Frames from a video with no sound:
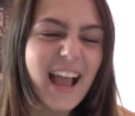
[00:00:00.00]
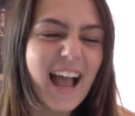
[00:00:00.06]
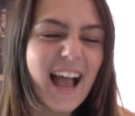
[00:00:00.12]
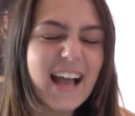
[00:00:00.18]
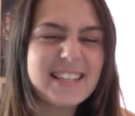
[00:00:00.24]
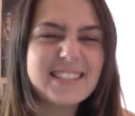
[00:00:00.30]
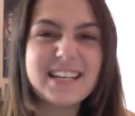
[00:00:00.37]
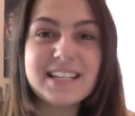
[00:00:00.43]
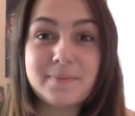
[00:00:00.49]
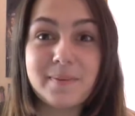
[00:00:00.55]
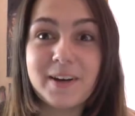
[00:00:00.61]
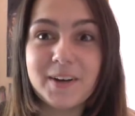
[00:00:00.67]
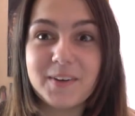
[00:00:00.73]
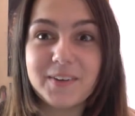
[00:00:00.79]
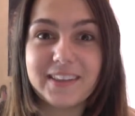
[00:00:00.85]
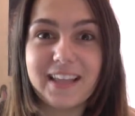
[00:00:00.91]
Uh, so I
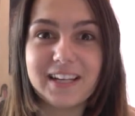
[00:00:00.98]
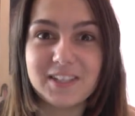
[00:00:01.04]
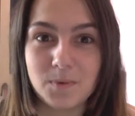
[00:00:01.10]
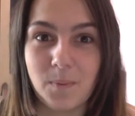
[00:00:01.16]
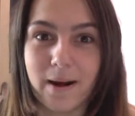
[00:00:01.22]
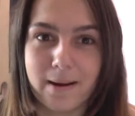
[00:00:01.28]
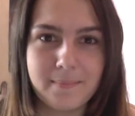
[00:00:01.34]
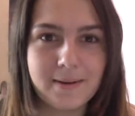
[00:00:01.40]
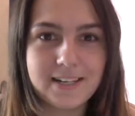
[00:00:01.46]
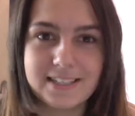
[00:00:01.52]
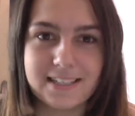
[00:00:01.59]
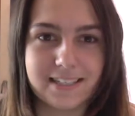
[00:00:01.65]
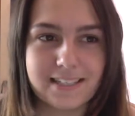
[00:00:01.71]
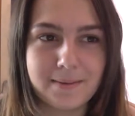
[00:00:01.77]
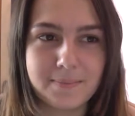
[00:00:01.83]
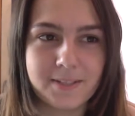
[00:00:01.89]
spent a good like 20 minutes
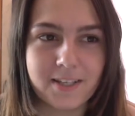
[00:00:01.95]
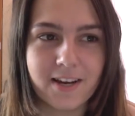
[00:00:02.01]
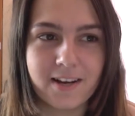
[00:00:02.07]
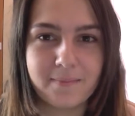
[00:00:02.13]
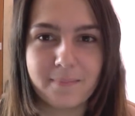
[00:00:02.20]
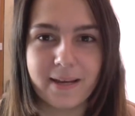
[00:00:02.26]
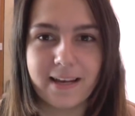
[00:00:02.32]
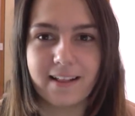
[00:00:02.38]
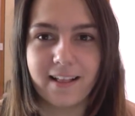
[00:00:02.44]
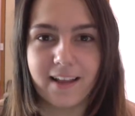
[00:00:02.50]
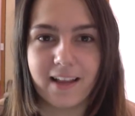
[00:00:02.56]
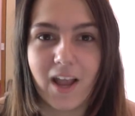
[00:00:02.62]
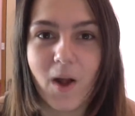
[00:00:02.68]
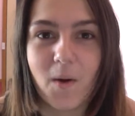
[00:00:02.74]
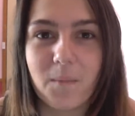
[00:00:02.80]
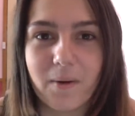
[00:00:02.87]
of this episode being
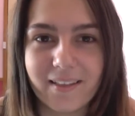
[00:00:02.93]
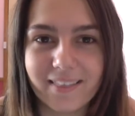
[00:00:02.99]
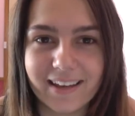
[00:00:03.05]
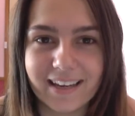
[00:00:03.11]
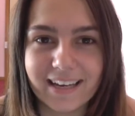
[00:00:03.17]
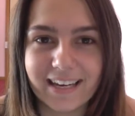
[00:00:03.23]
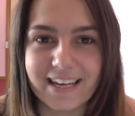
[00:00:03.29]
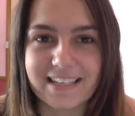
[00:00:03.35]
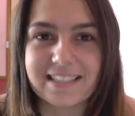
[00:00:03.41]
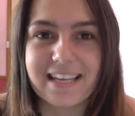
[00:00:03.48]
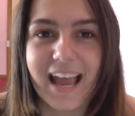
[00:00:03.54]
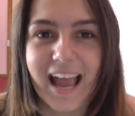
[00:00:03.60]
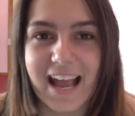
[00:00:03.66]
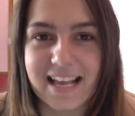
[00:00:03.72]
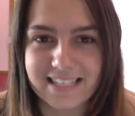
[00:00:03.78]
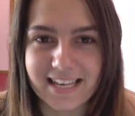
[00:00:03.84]
like, when are they going to kiss?
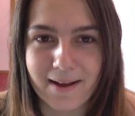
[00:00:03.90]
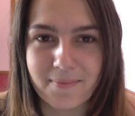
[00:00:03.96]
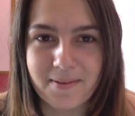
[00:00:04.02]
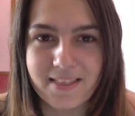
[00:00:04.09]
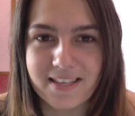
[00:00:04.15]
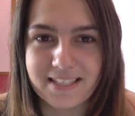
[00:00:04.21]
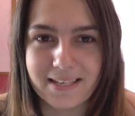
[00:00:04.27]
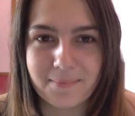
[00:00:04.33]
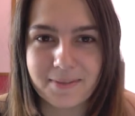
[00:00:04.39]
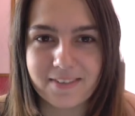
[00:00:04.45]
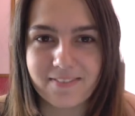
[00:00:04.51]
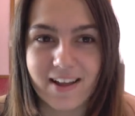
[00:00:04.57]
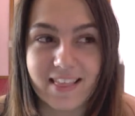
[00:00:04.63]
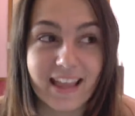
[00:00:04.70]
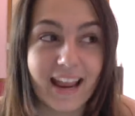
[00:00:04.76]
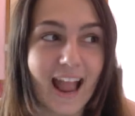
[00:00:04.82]
Has to happen in this episode,
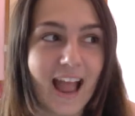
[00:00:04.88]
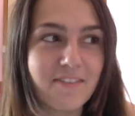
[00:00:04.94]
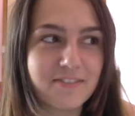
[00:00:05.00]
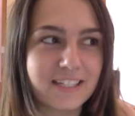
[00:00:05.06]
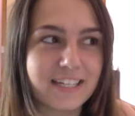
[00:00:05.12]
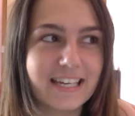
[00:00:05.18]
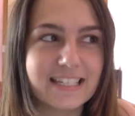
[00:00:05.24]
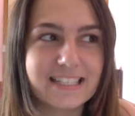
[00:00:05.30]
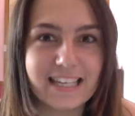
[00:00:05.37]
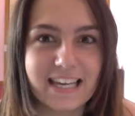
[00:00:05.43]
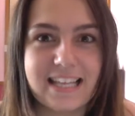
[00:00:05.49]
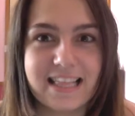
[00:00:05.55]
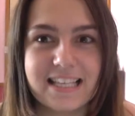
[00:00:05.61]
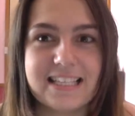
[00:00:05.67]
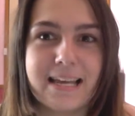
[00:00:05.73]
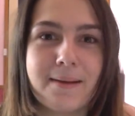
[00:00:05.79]
right? They have to kiss
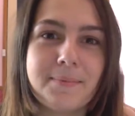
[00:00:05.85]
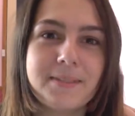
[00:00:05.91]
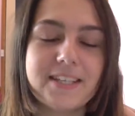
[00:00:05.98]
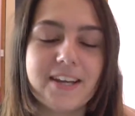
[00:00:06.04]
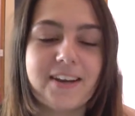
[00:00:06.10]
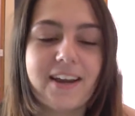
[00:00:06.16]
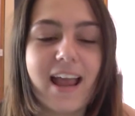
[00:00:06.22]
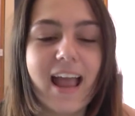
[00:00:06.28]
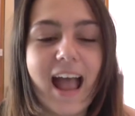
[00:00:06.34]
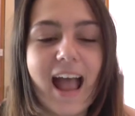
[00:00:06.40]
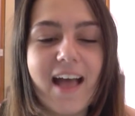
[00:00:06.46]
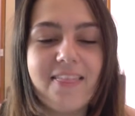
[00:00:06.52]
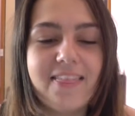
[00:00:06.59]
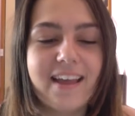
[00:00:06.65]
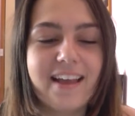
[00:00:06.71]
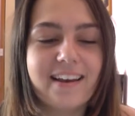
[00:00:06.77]
in this episode.
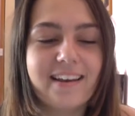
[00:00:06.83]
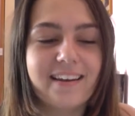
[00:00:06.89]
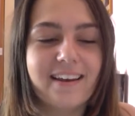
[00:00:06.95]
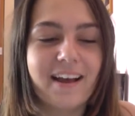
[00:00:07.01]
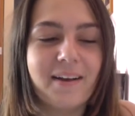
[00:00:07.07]
And then